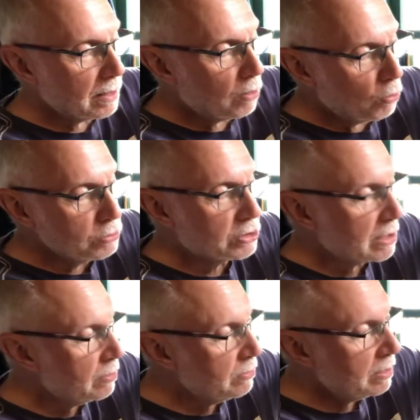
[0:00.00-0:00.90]

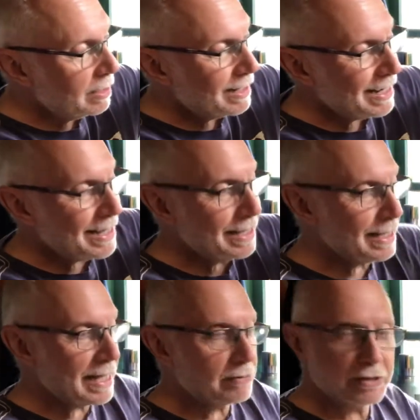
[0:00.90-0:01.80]
Also, it
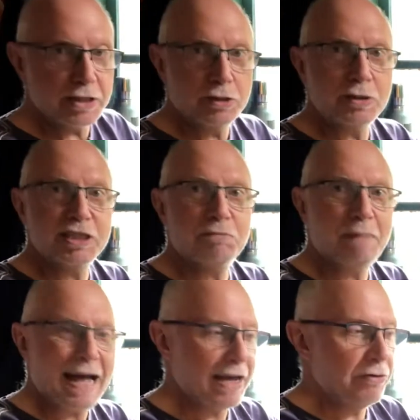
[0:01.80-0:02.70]
allows it to
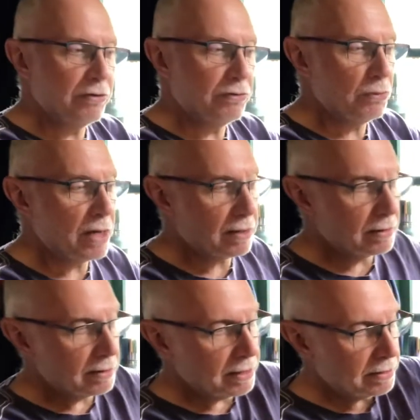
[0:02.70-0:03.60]
expand as well.
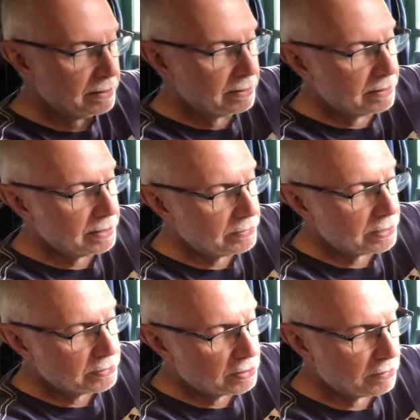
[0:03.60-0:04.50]

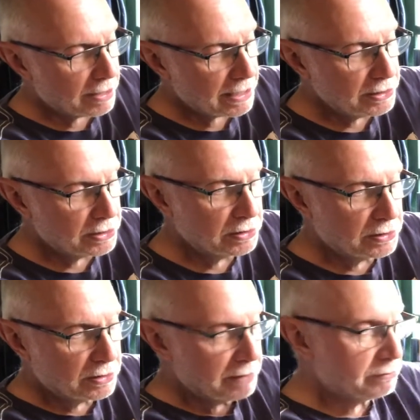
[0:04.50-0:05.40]
These
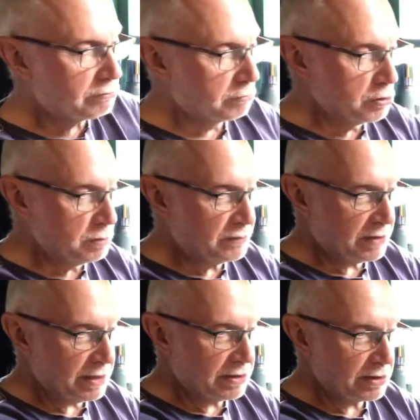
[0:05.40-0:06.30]
corrugations gives room for
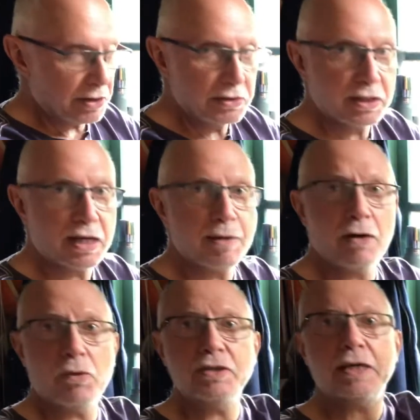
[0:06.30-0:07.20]
these sides to come
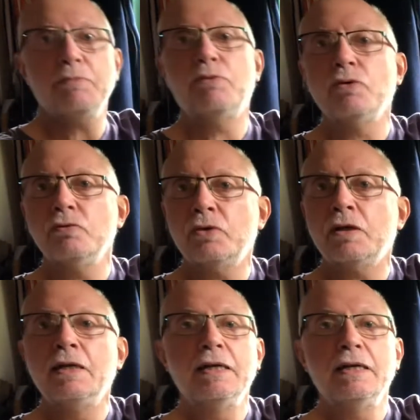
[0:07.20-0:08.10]
out. Why is that important?
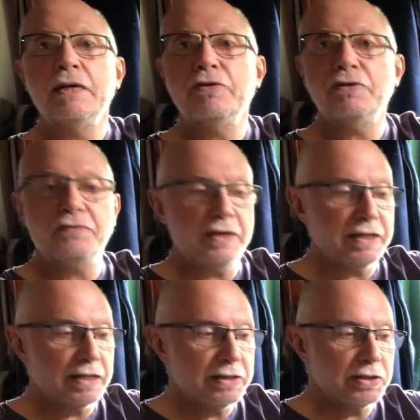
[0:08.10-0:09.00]
Well, if you're
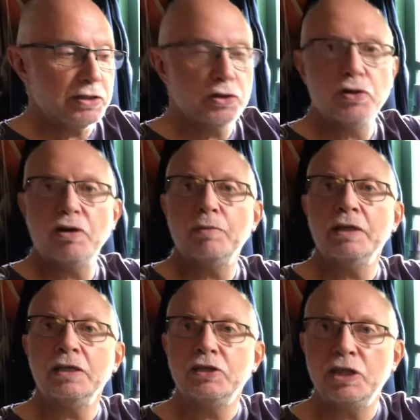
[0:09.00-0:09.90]
filling these in Europe and
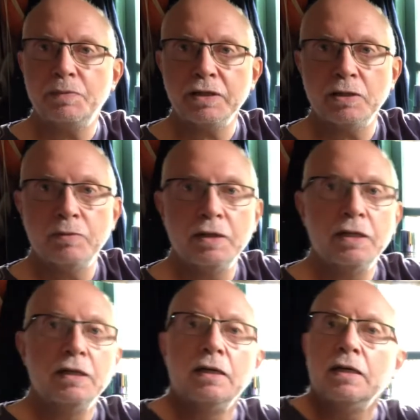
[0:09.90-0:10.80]
then shipping them
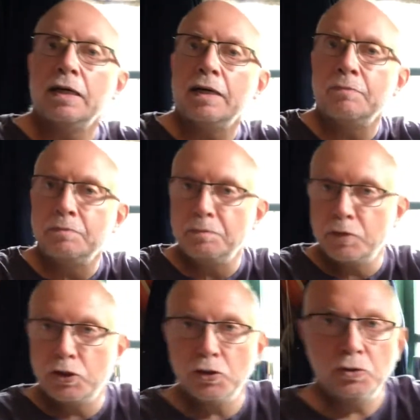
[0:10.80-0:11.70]

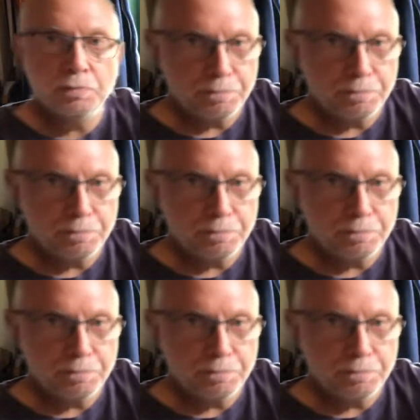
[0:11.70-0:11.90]
to